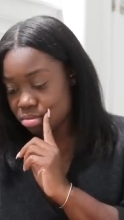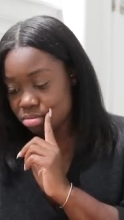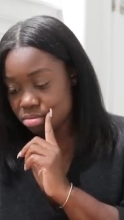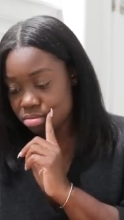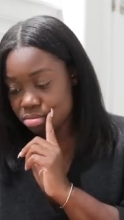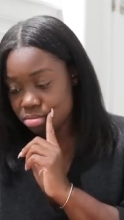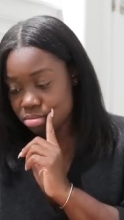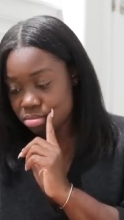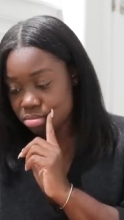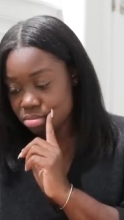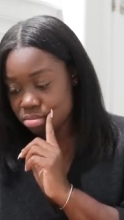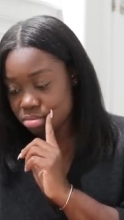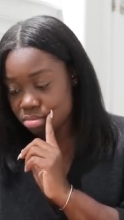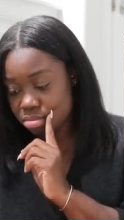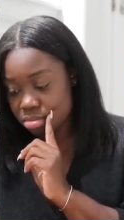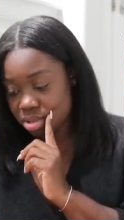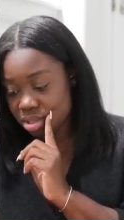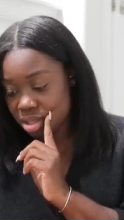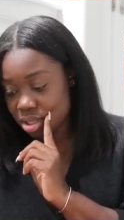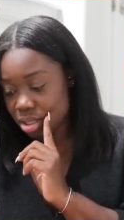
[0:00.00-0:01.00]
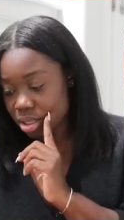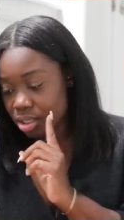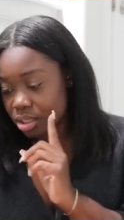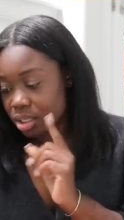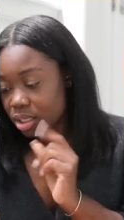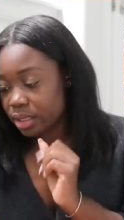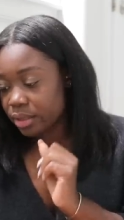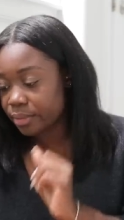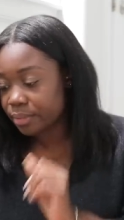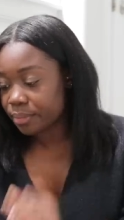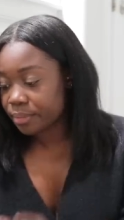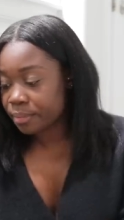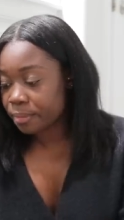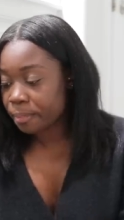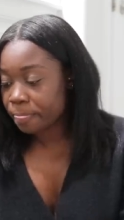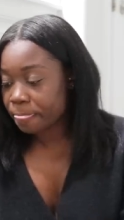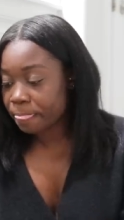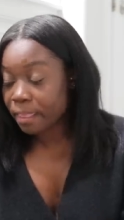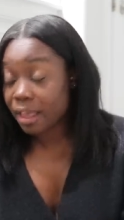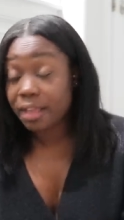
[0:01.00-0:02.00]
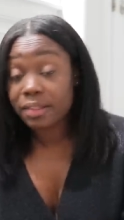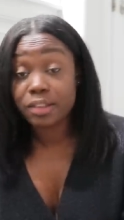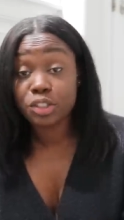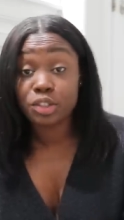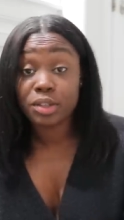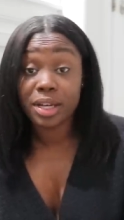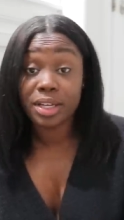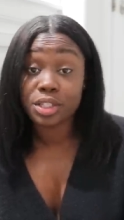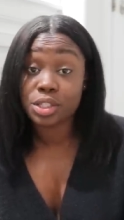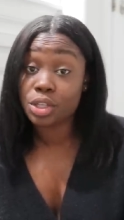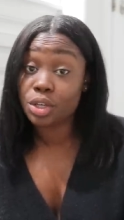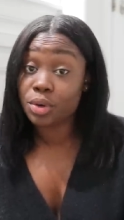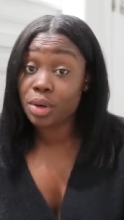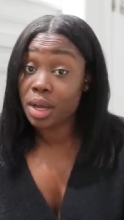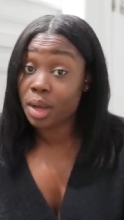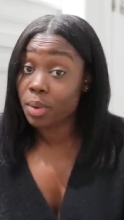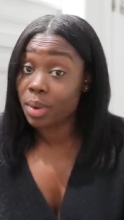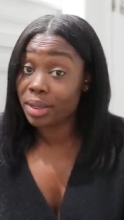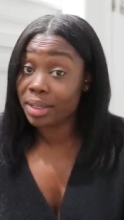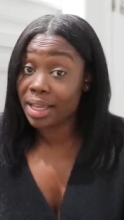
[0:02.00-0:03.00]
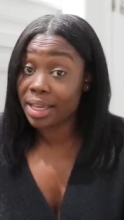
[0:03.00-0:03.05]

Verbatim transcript: Mm, I think that's it. I'll let you guys know how I